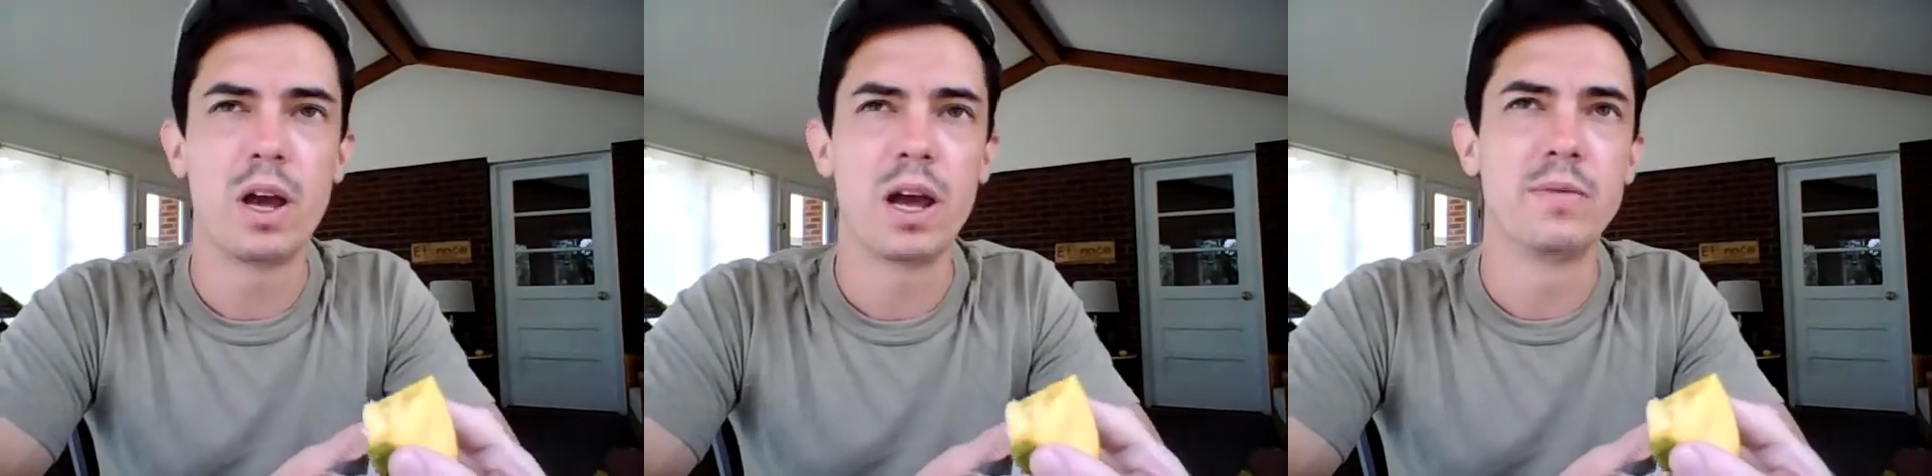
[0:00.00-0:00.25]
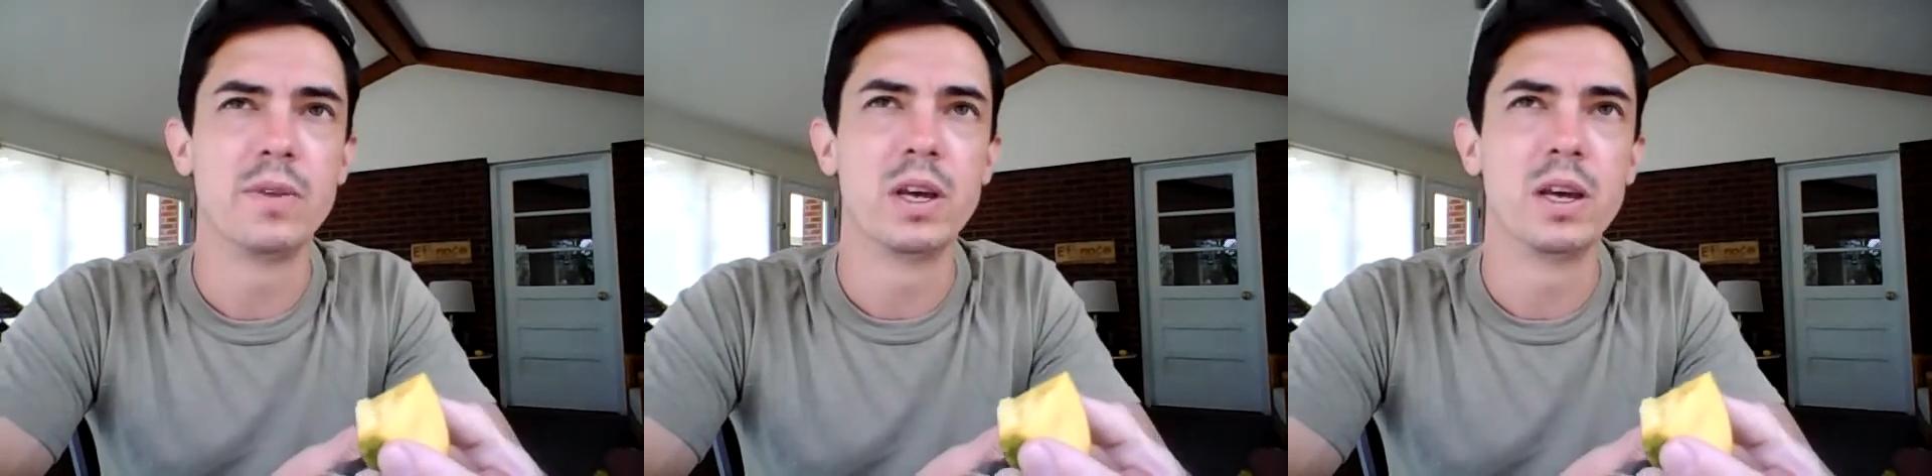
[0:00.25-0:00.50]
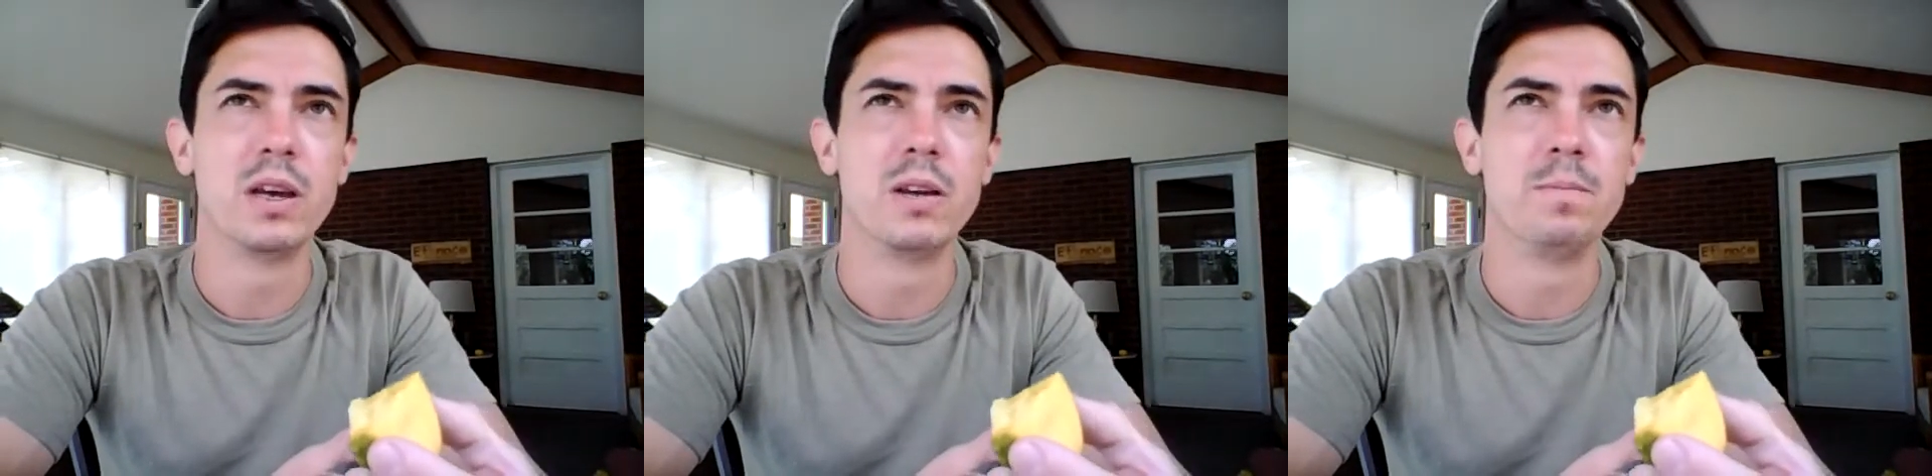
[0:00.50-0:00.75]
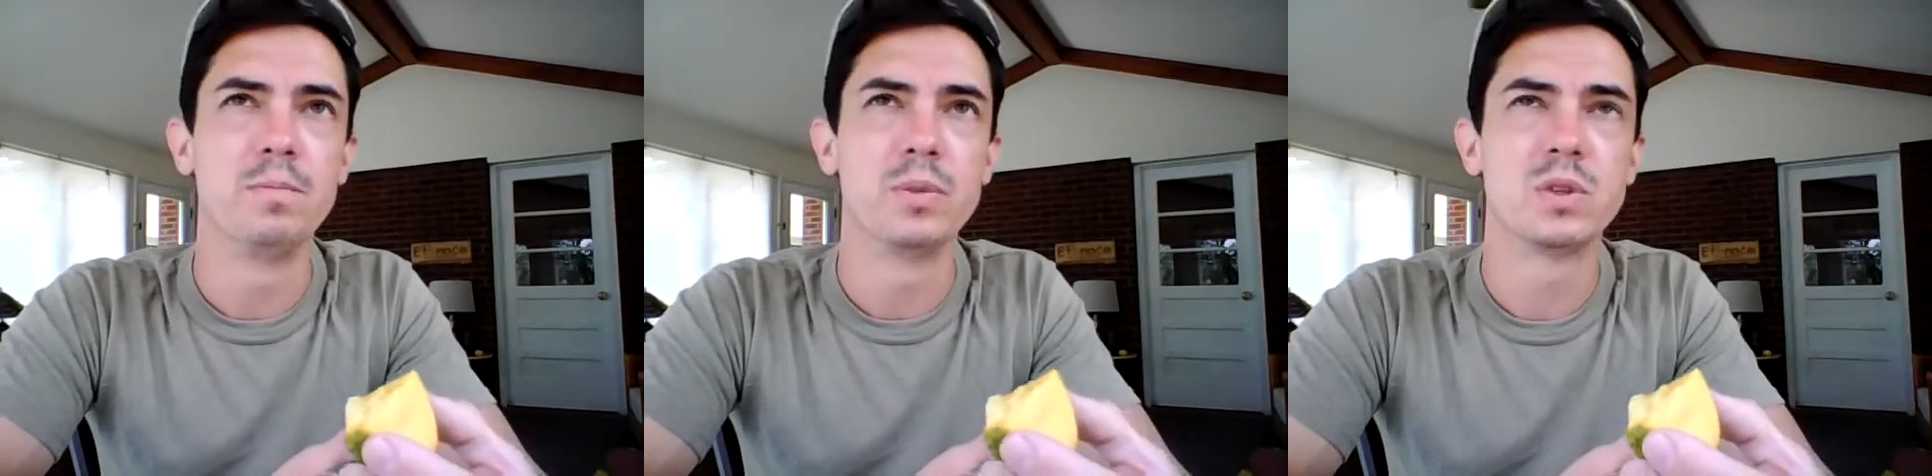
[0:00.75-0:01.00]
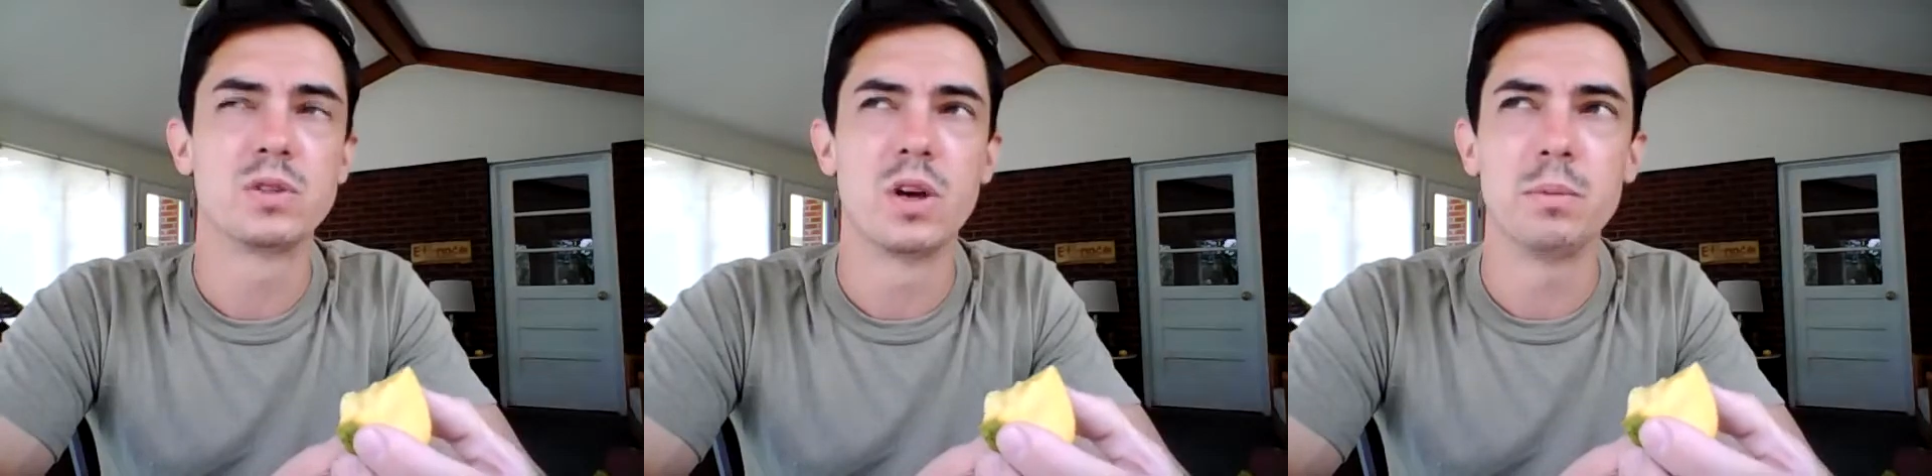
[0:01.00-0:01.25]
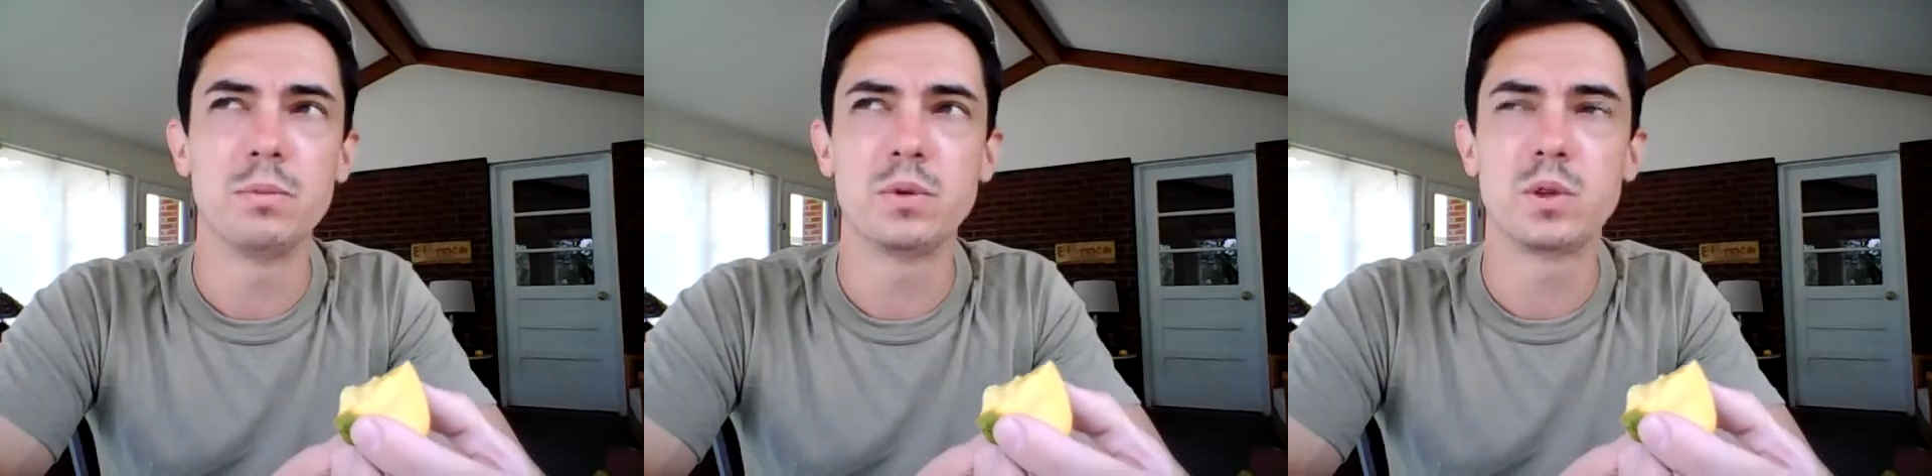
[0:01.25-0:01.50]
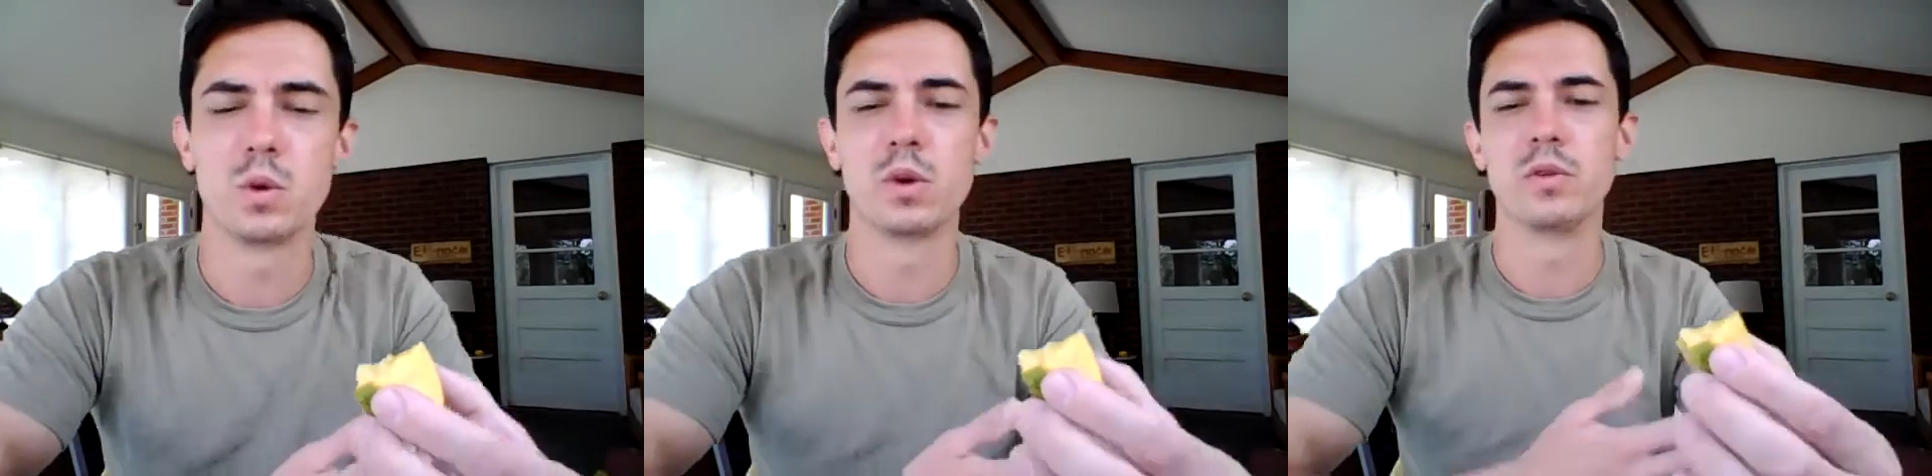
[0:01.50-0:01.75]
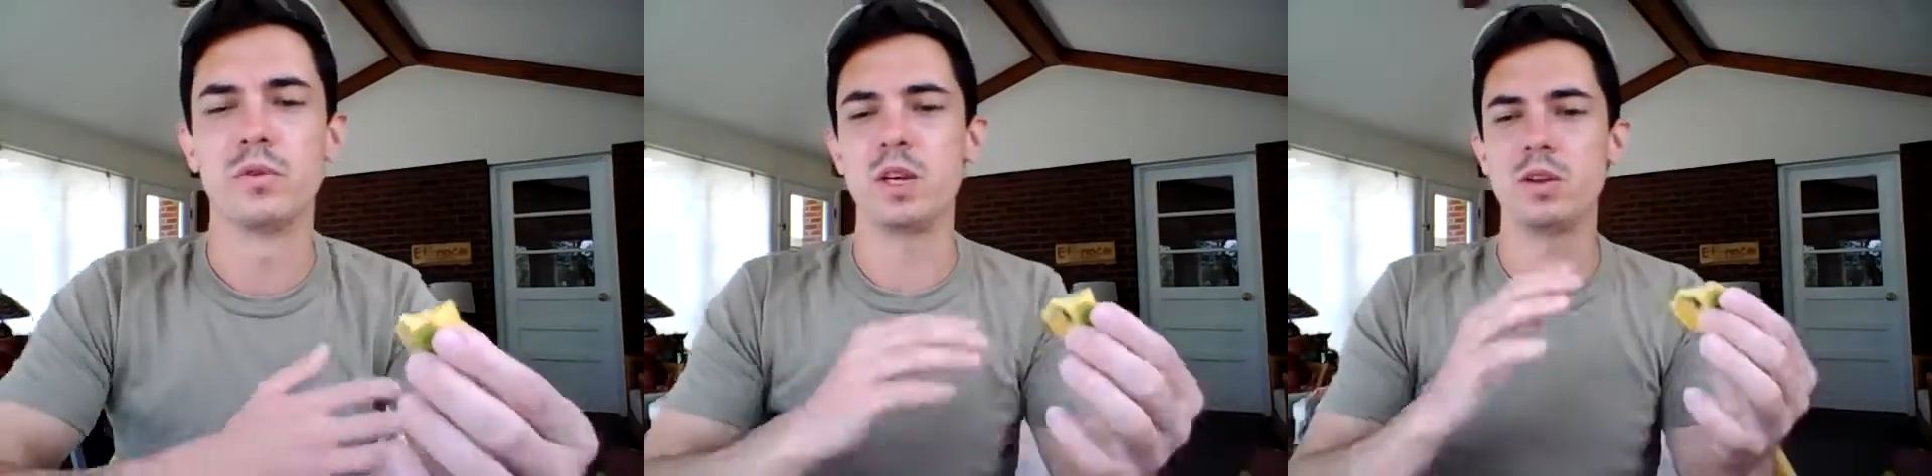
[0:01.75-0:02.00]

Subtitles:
and then some sort of